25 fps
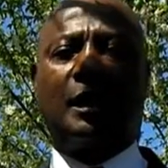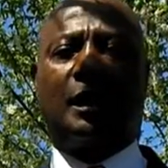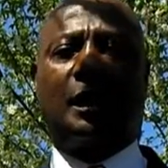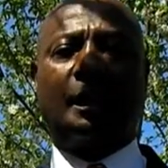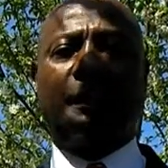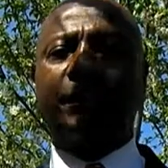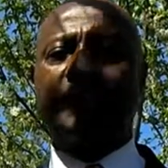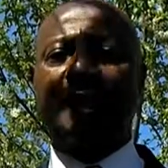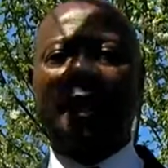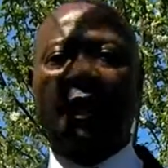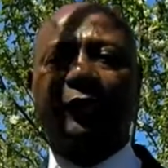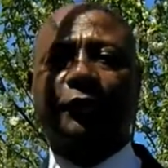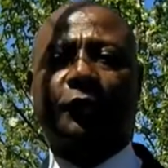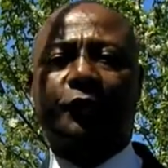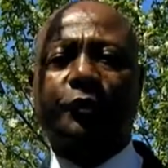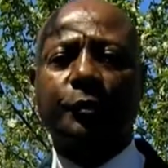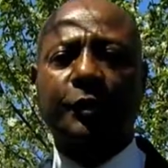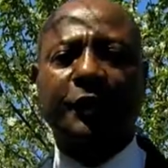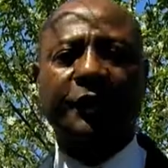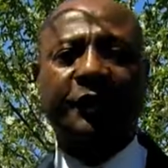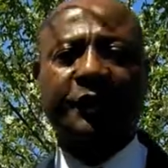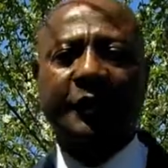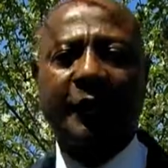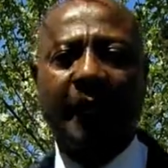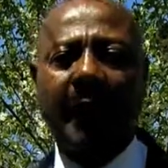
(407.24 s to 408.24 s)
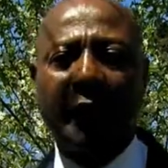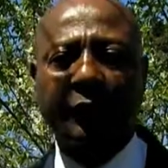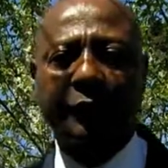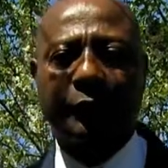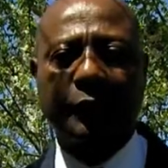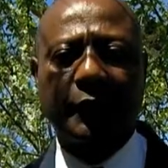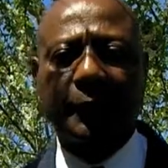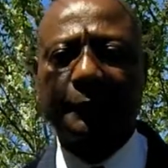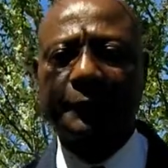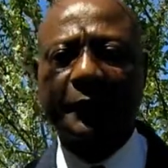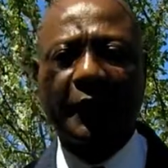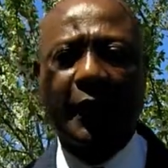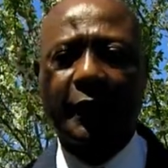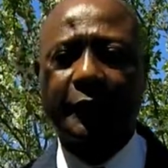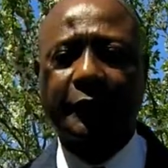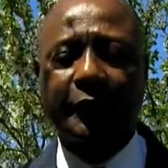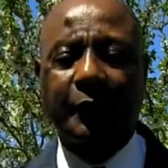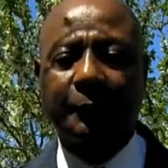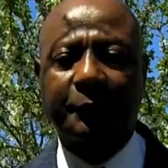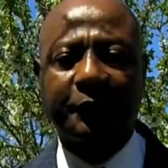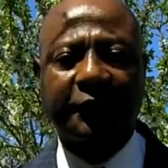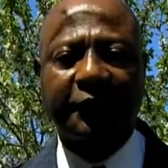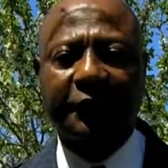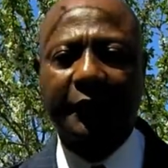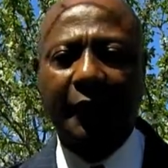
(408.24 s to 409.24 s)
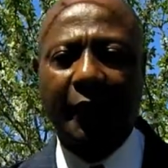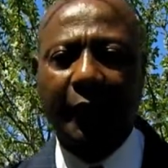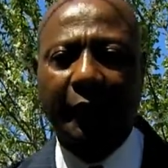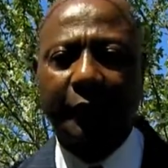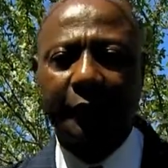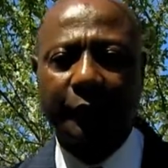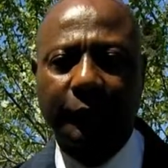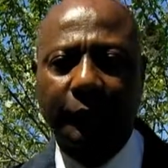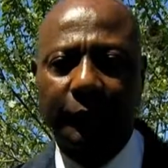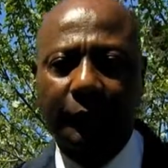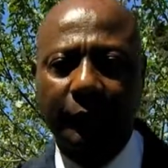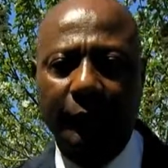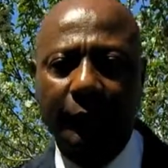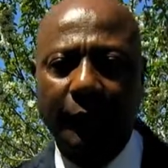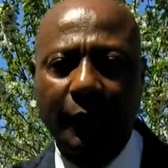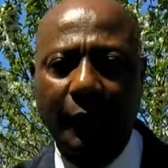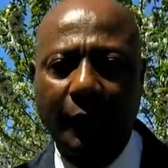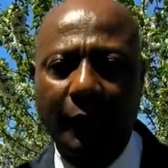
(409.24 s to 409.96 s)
I'm not suicidal, I'm not homicidal.